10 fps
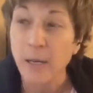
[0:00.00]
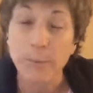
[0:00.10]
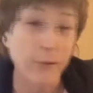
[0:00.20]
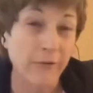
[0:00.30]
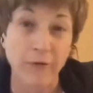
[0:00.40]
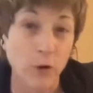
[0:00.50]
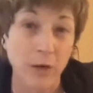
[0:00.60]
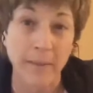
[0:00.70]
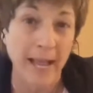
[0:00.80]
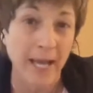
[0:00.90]

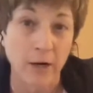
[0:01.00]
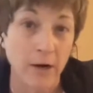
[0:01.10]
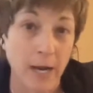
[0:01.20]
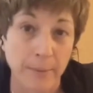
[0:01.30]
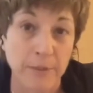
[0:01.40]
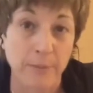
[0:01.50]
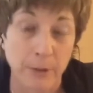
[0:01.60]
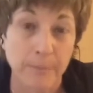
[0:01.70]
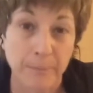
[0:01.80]
perform at our optimal.